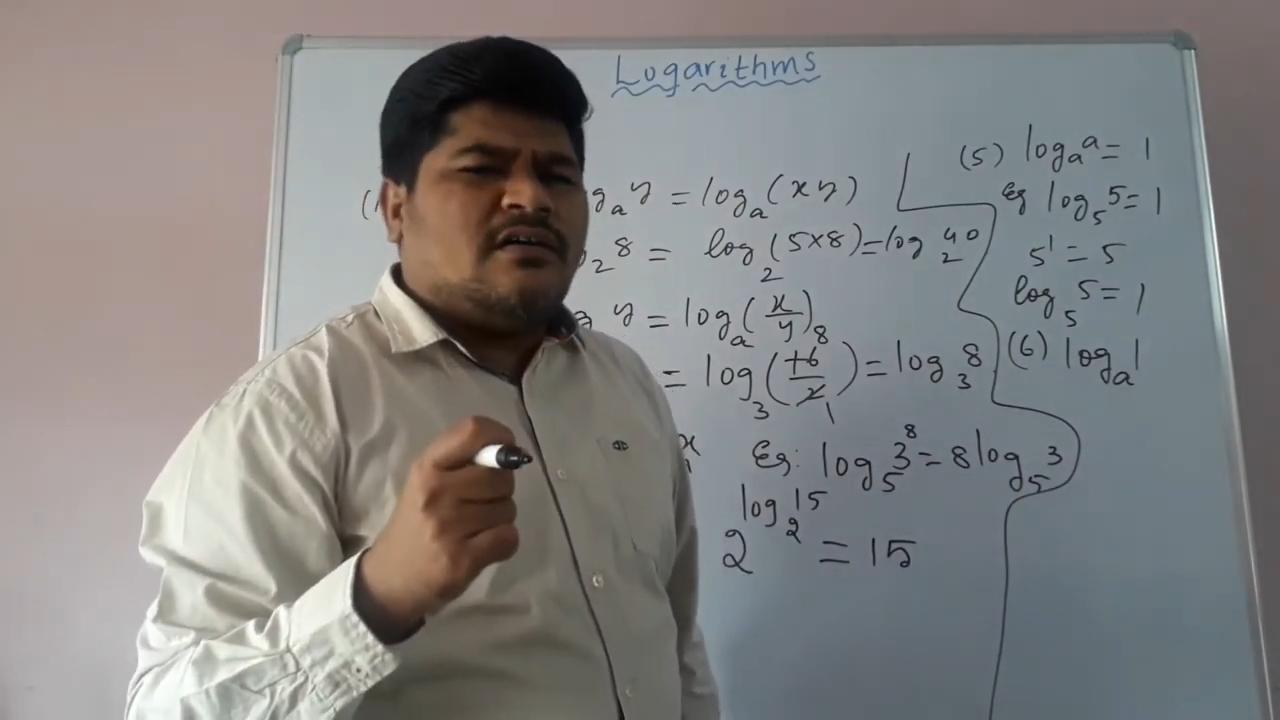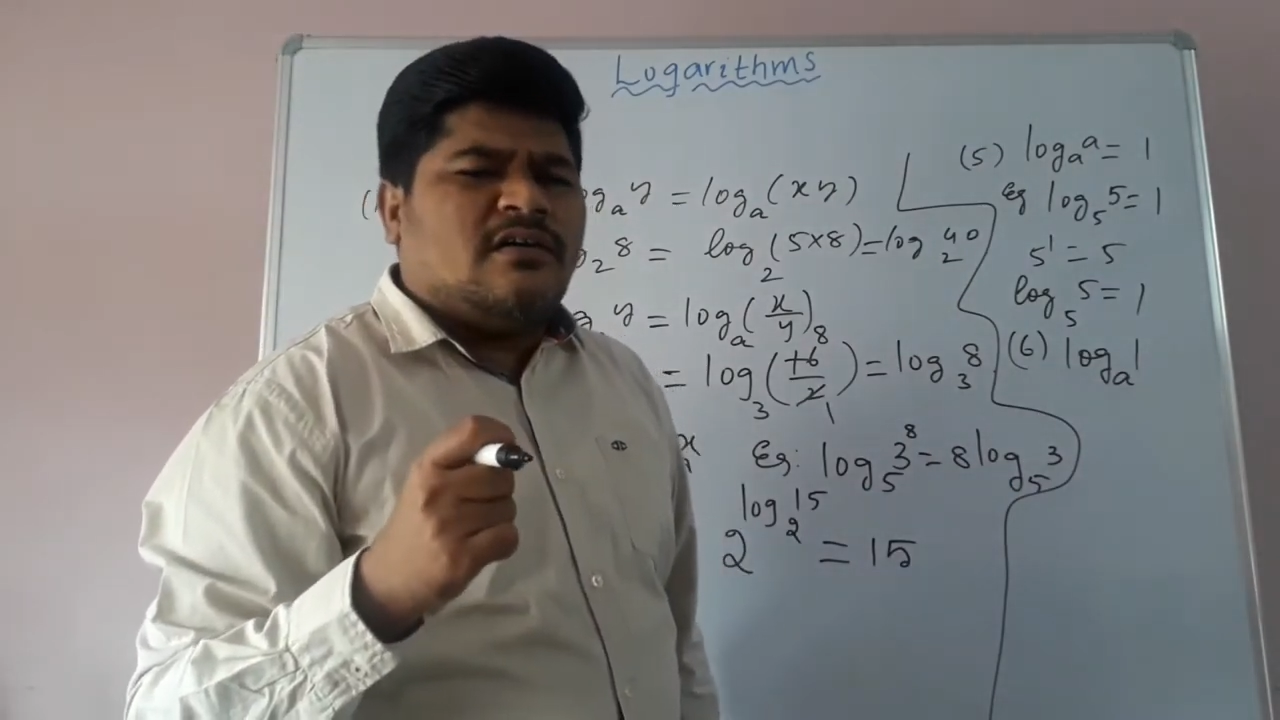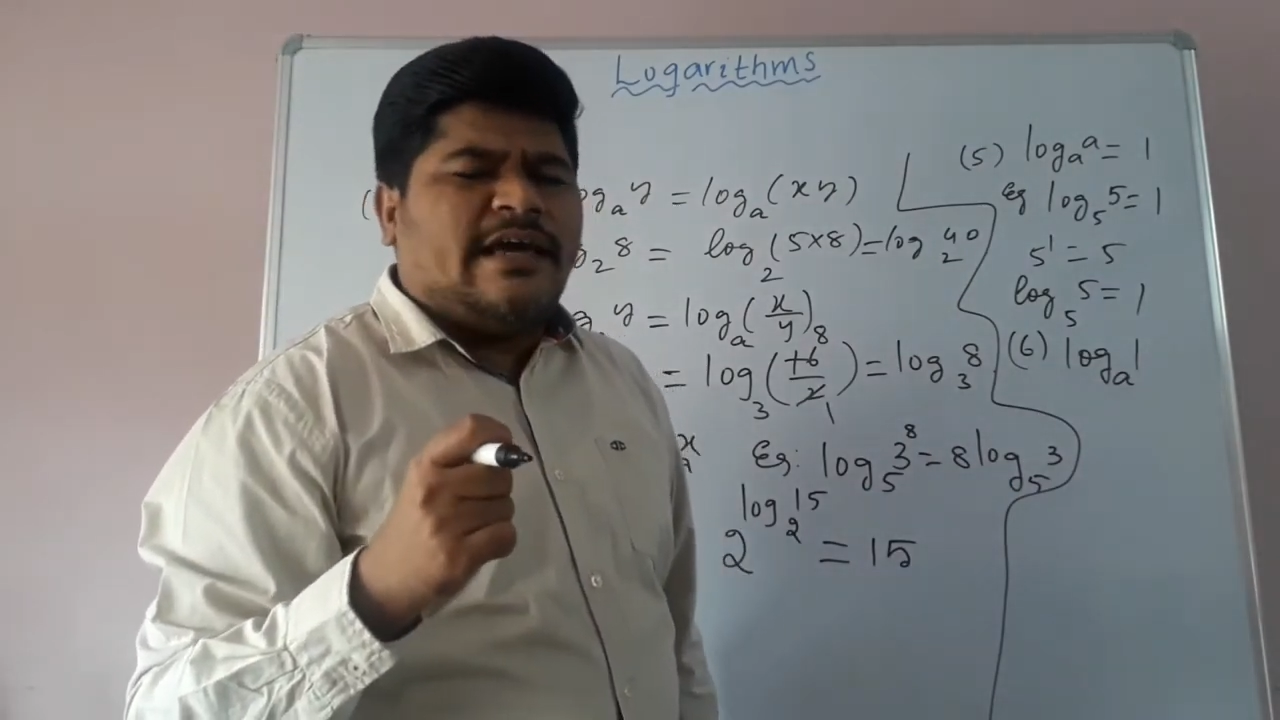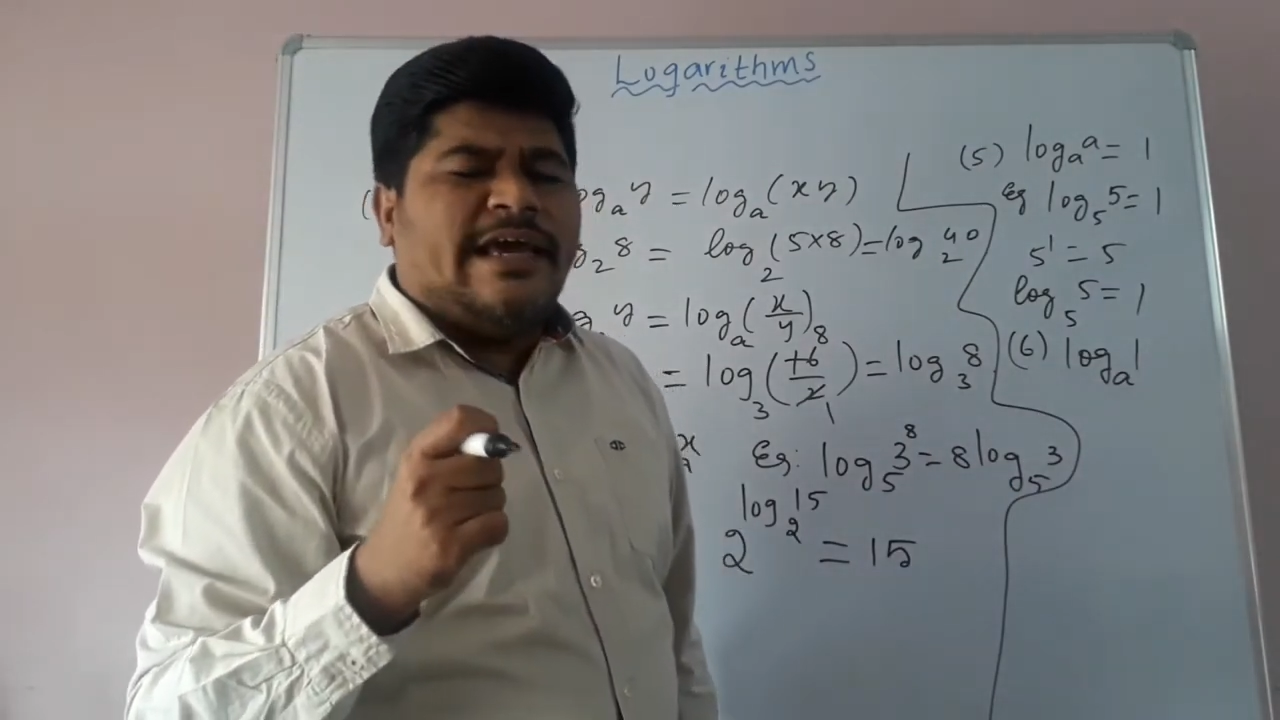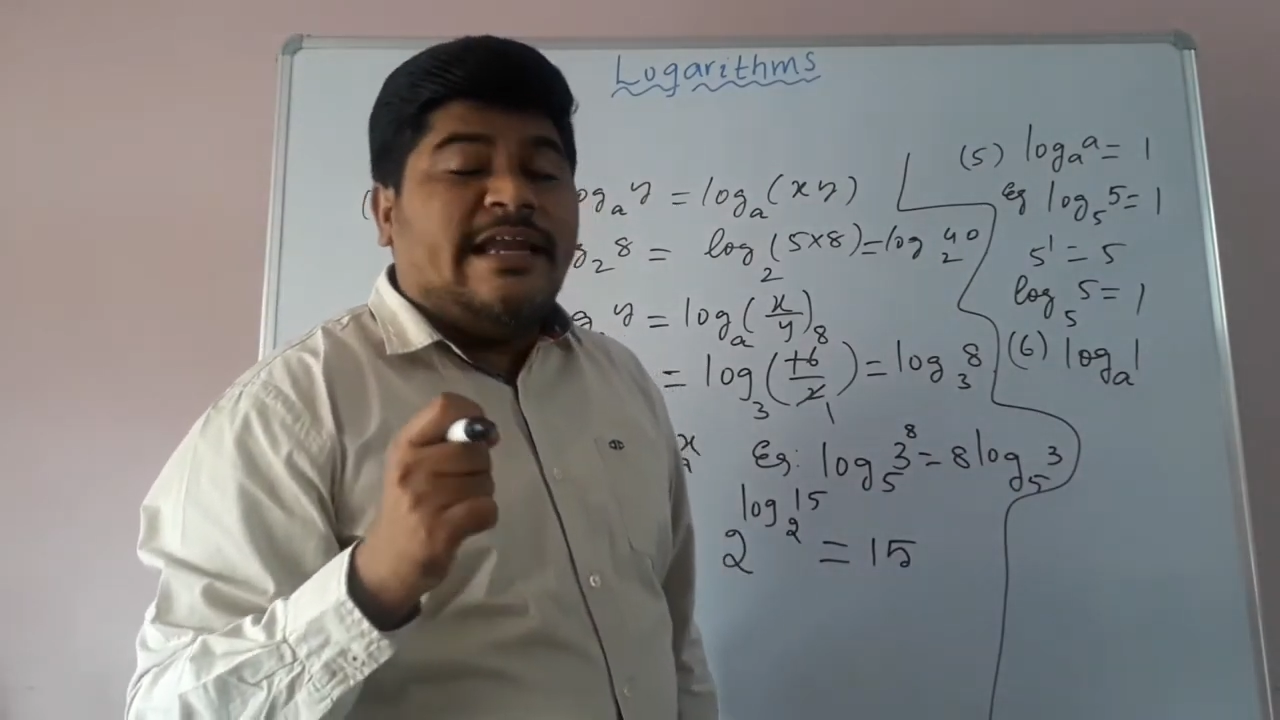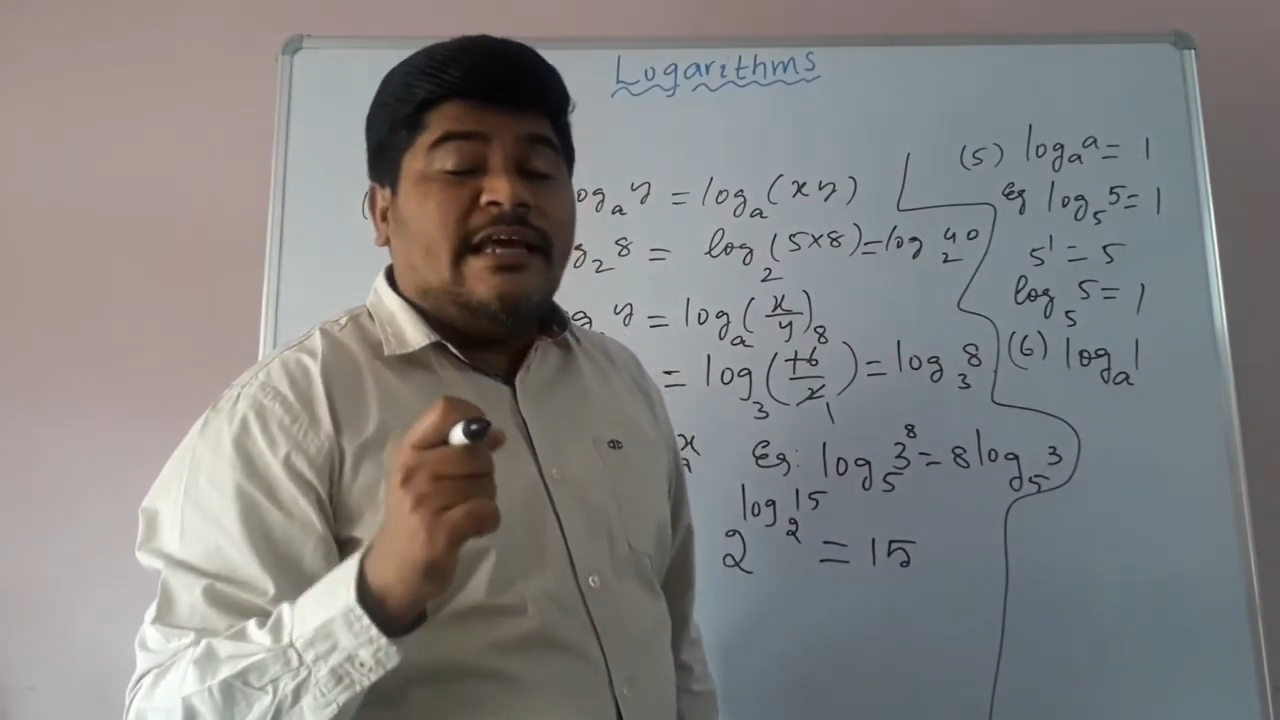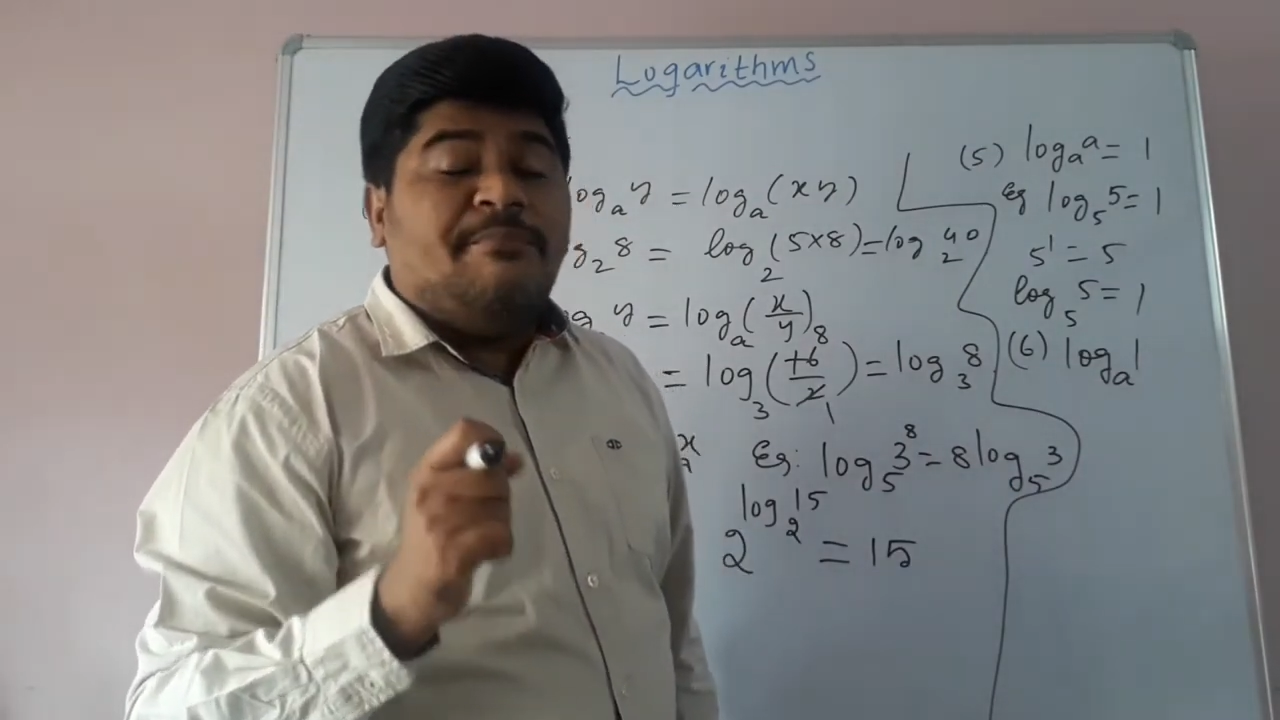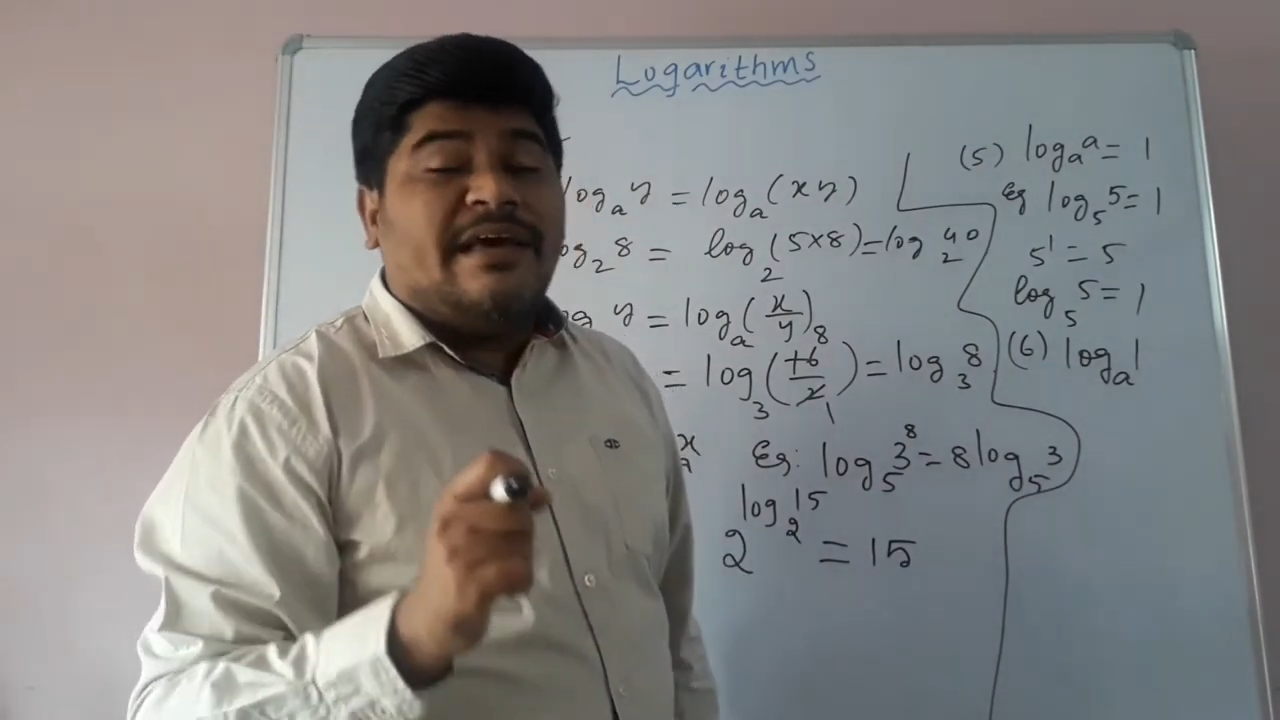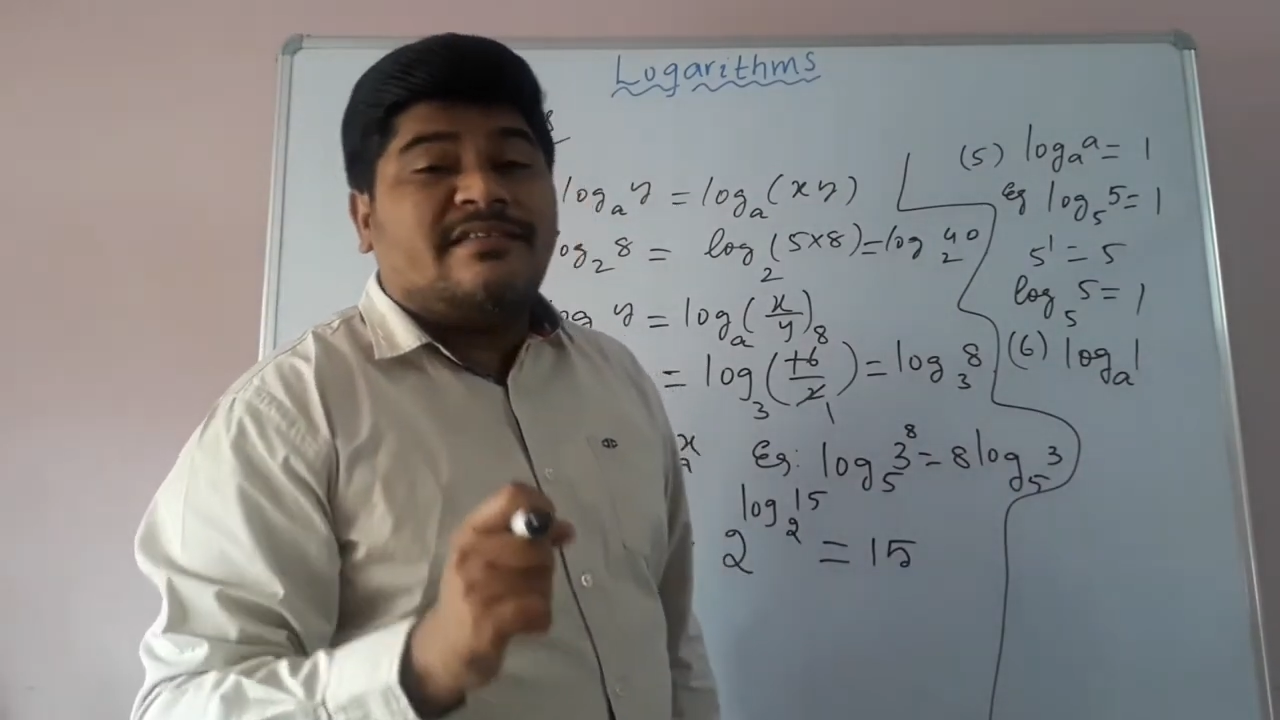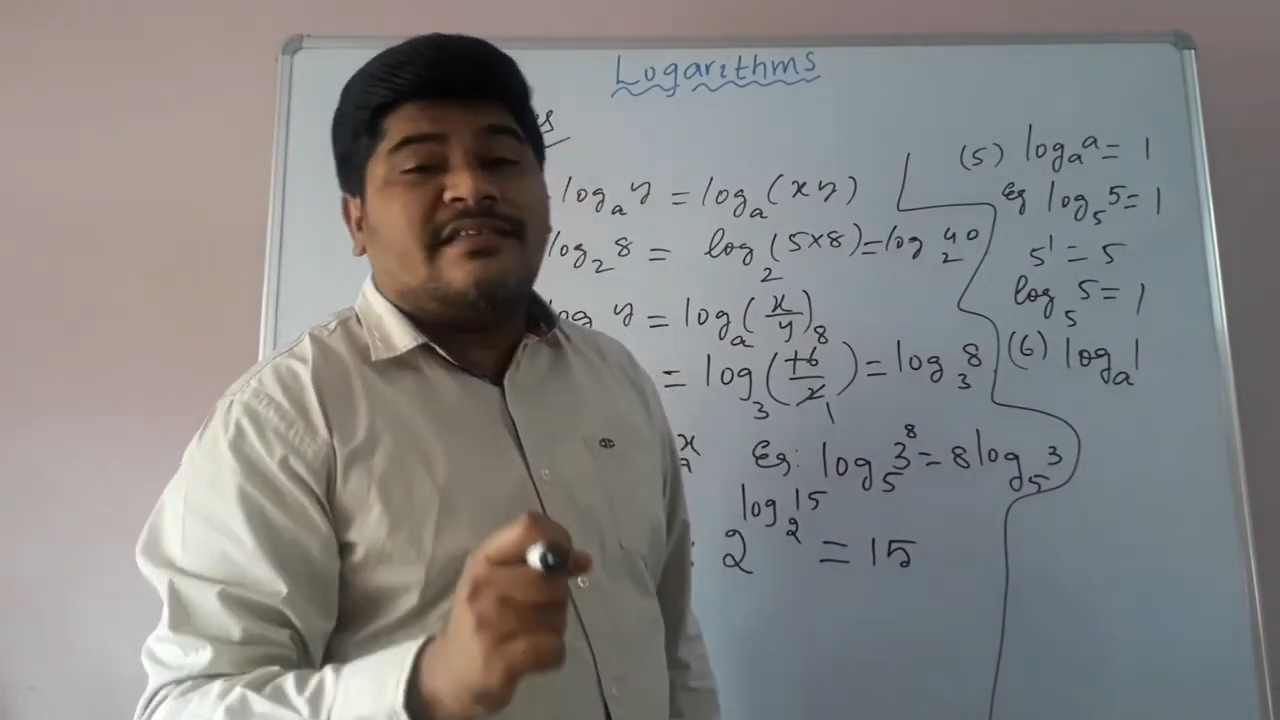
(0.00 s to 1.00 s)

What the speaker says: any base